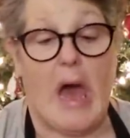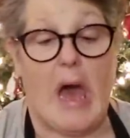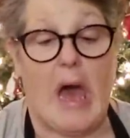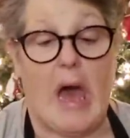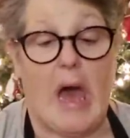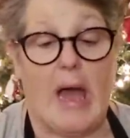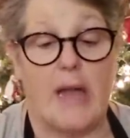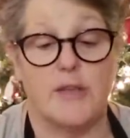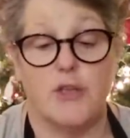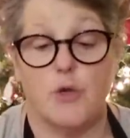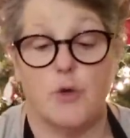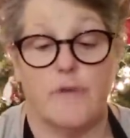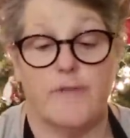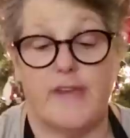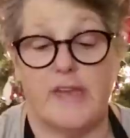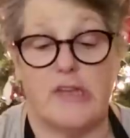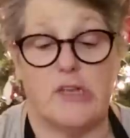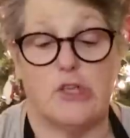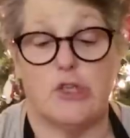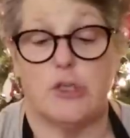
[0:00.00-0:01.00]
uh, two of
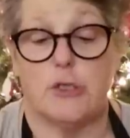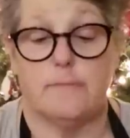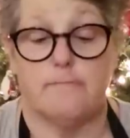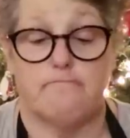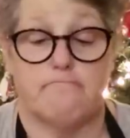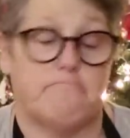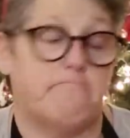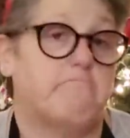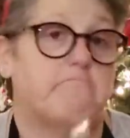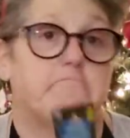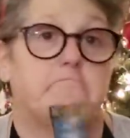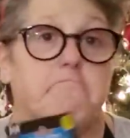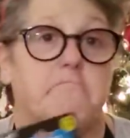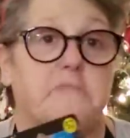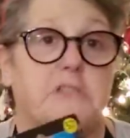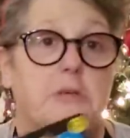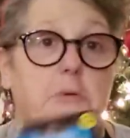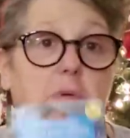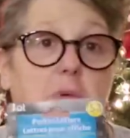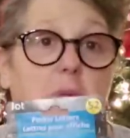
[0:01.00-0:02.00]
each.
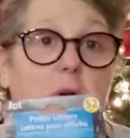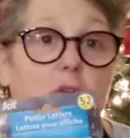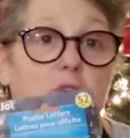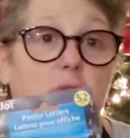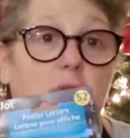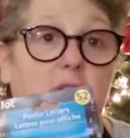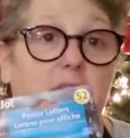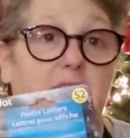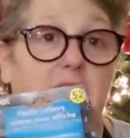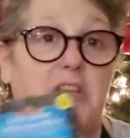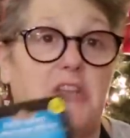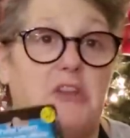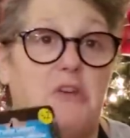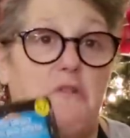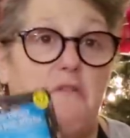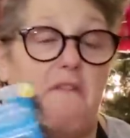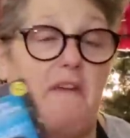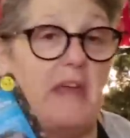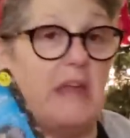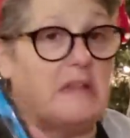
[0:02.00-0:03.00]
So we won't do anything
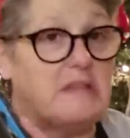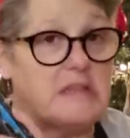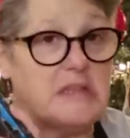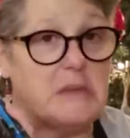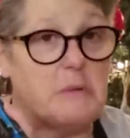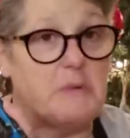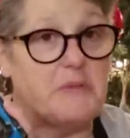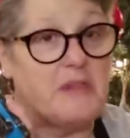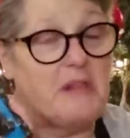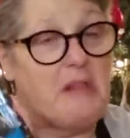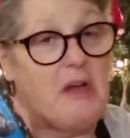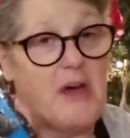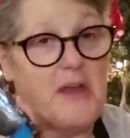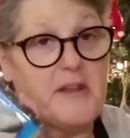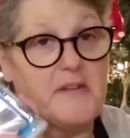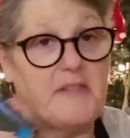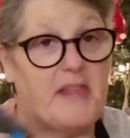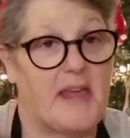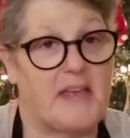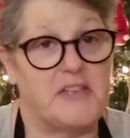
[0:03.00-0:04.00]
too fancy with a
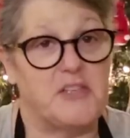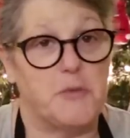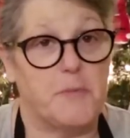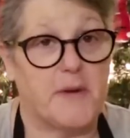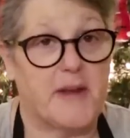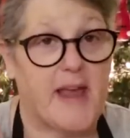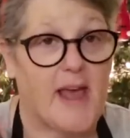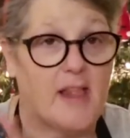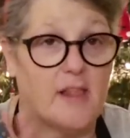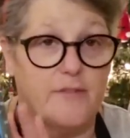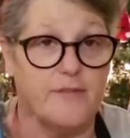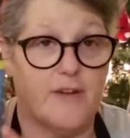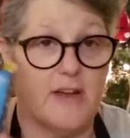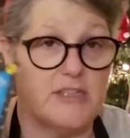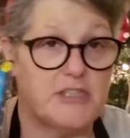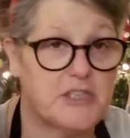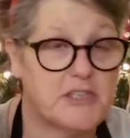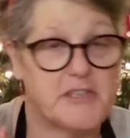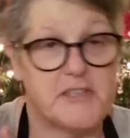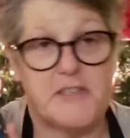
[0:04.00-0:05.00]
lot of like
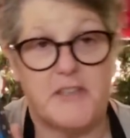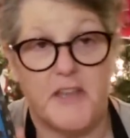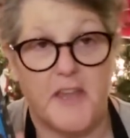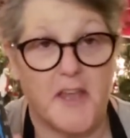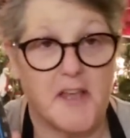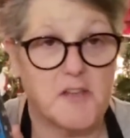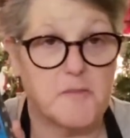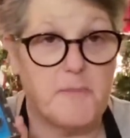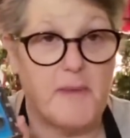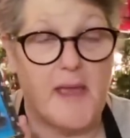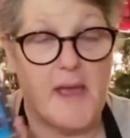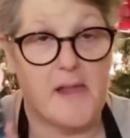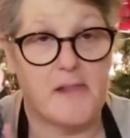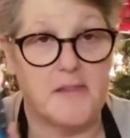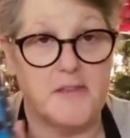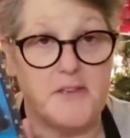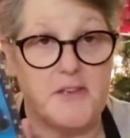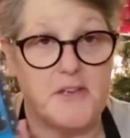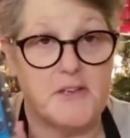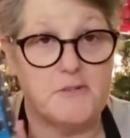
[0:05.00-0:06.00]

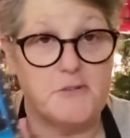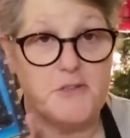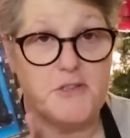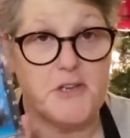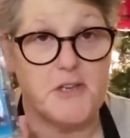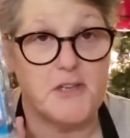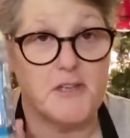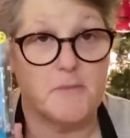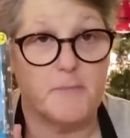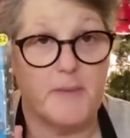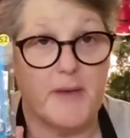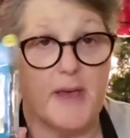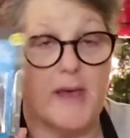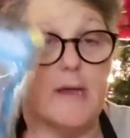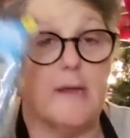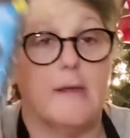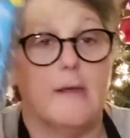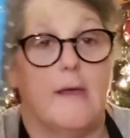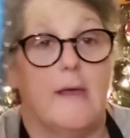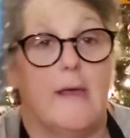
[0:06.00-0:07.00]
supercalifragilisticexpialidocious,
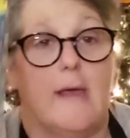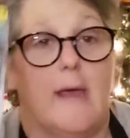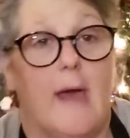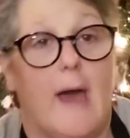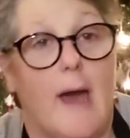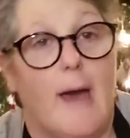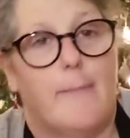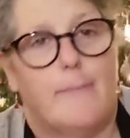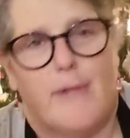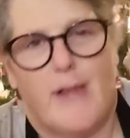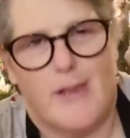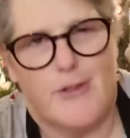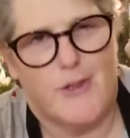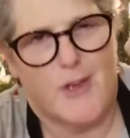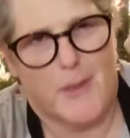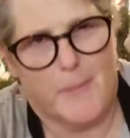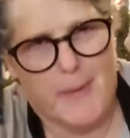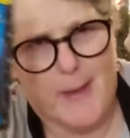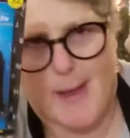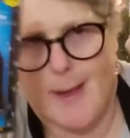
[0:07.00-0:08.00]
but um, plus
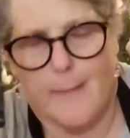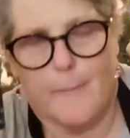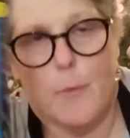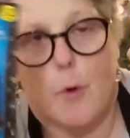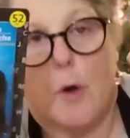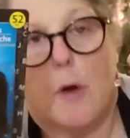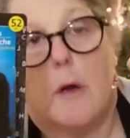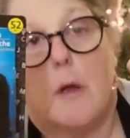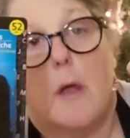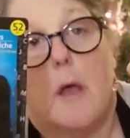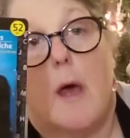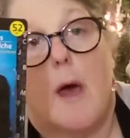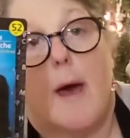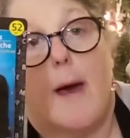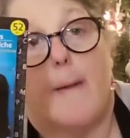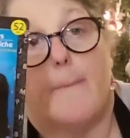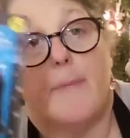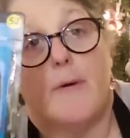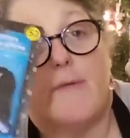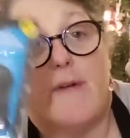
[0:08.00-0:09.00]
you can pick up more.
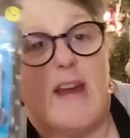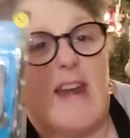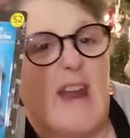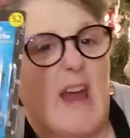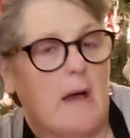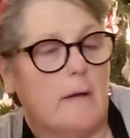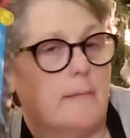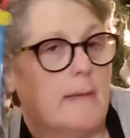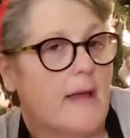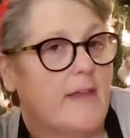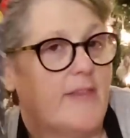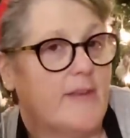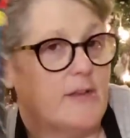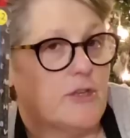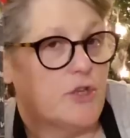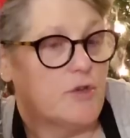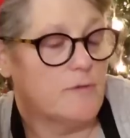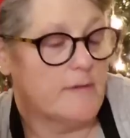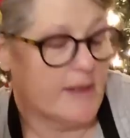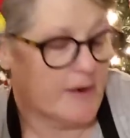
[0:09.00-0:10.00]
Um, but right now, I
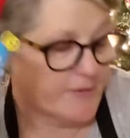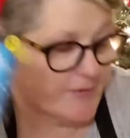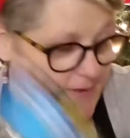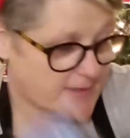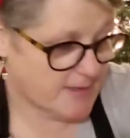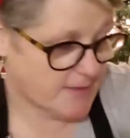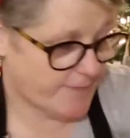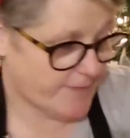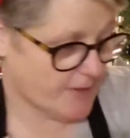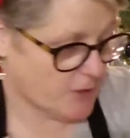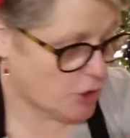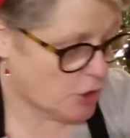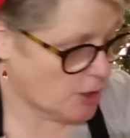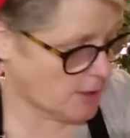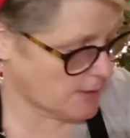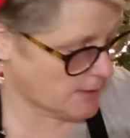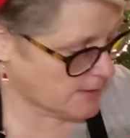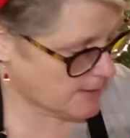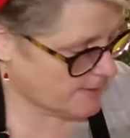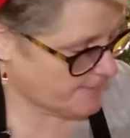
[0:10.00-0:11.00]
think two letters is
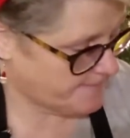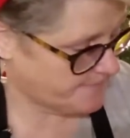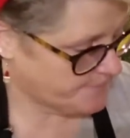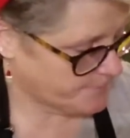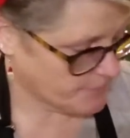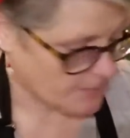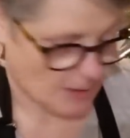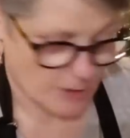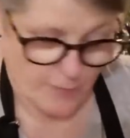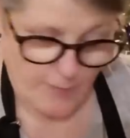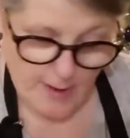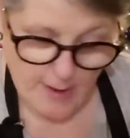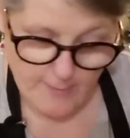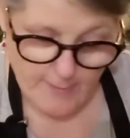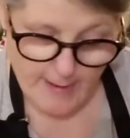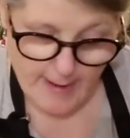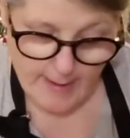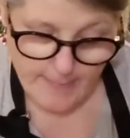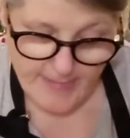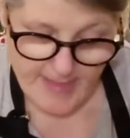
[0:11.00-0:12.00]
sufficient. So I
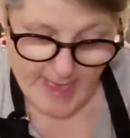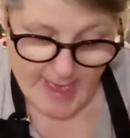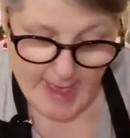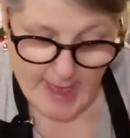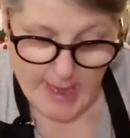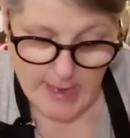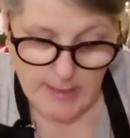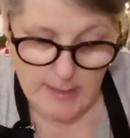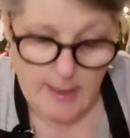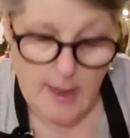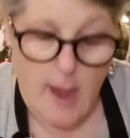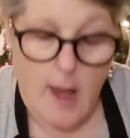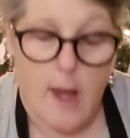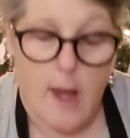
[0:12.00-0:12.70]
grabbed that.